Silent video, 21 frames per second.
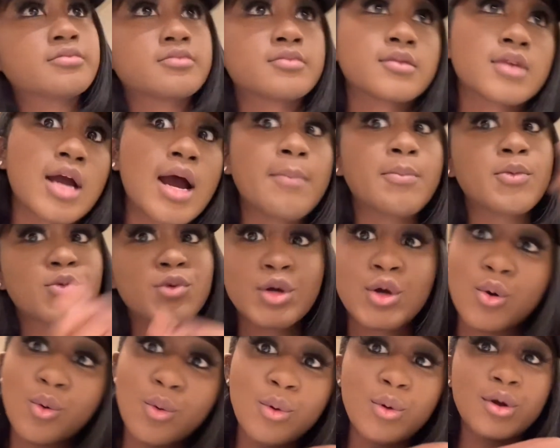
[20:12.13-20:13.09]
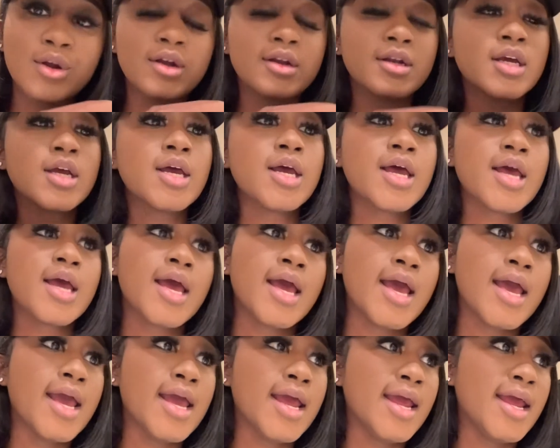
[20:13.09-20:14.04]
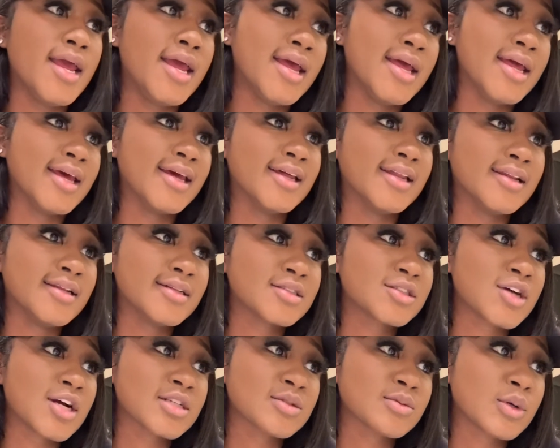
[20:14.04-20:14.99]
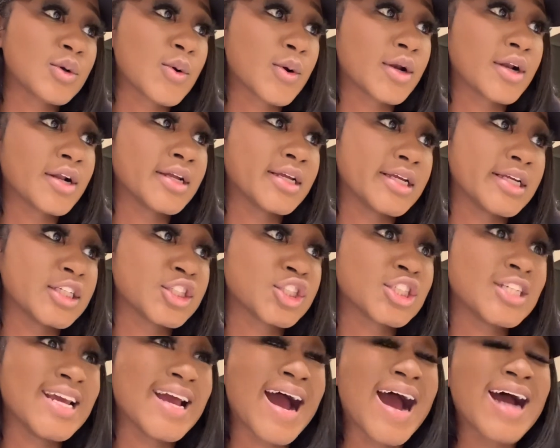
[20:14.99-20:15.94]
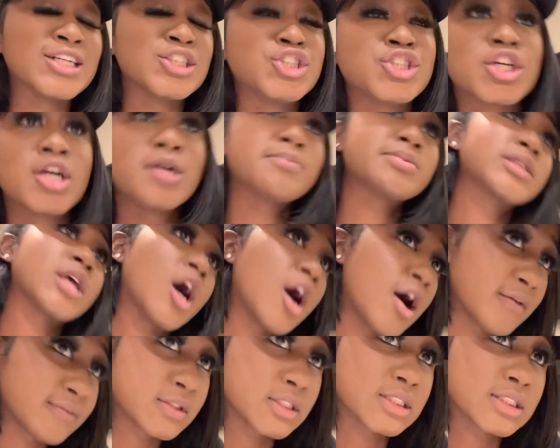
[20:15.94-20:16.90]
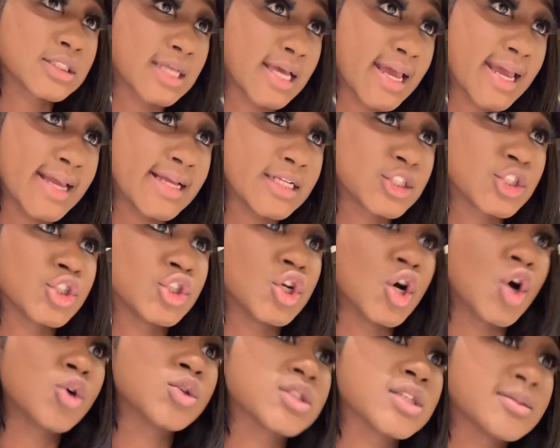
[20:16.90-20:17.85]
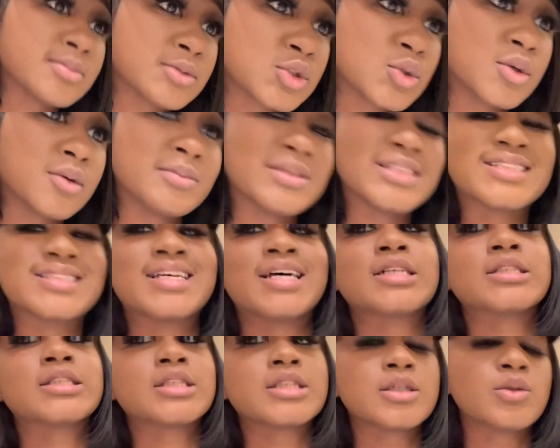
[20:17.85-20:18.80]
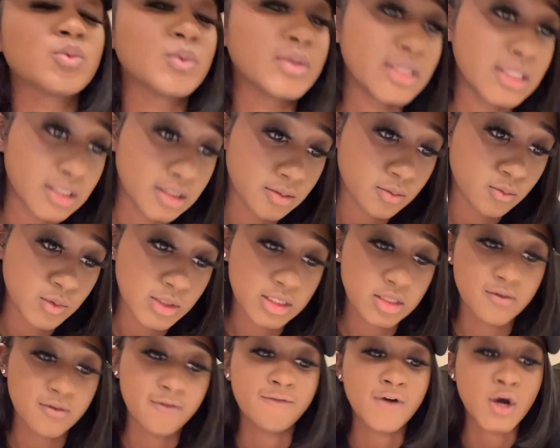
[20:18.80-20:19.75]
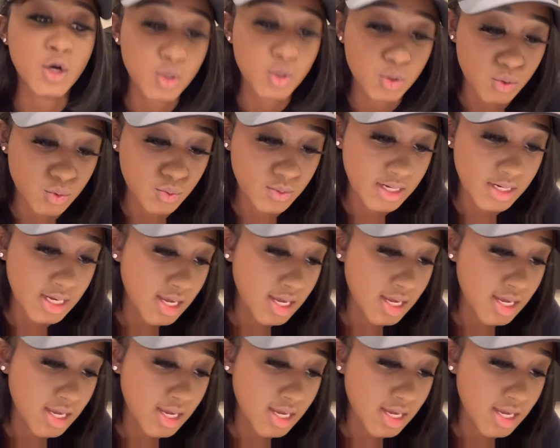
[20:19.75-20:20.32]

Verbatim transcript: I'ma record. And starts recording again. She jumps off the stage, goes up to him and tussling with him with the phone.